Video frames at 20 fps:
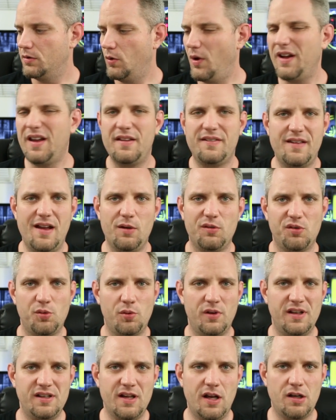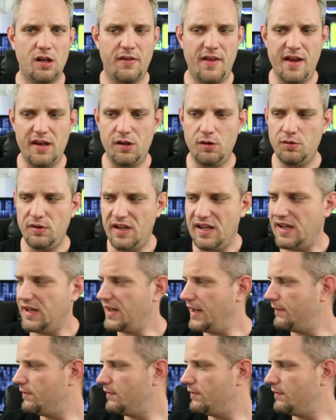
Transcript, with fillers: Well, I guess that's really not all that unique.